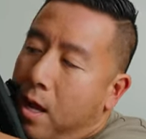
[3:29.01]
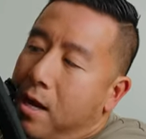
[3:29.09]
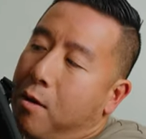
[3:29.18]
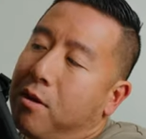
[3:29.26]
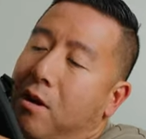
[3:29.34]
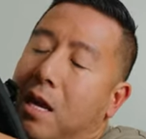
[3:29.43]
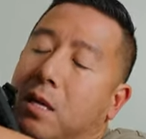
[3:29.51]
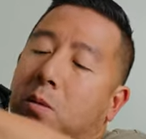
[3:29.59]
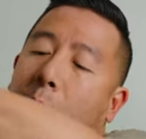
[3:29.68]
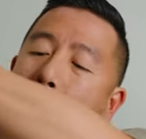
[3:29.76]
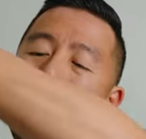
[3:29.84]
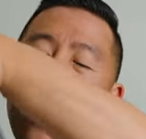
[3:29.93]
Now, there is
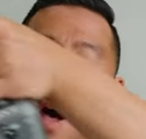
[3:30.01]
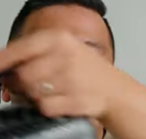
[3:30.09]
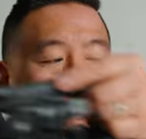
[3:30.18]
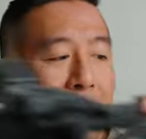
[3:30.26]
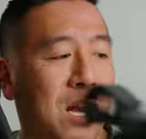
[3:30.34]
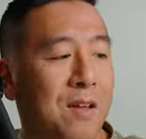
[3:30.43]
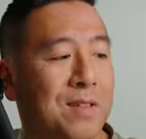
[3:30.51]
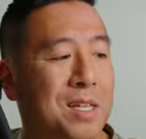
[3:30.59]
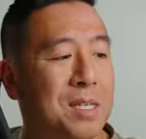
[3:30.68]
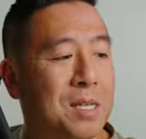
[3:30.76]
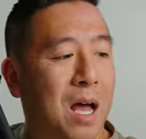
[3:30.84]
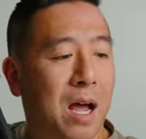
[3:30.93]
one kind of
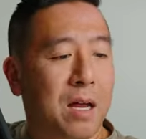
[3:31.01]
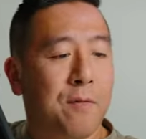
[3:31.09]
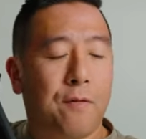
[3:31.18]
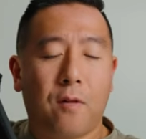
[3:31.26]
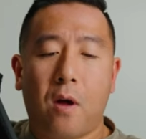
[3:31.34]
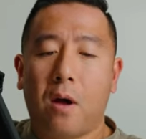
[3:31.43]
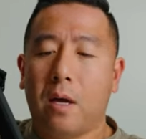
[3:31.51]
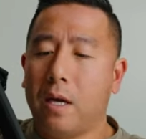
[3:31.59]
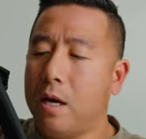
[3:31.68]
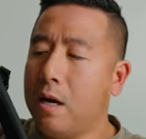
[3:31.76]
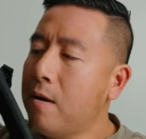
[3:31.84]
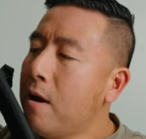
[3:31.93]
design flaw
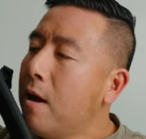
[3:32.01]
here,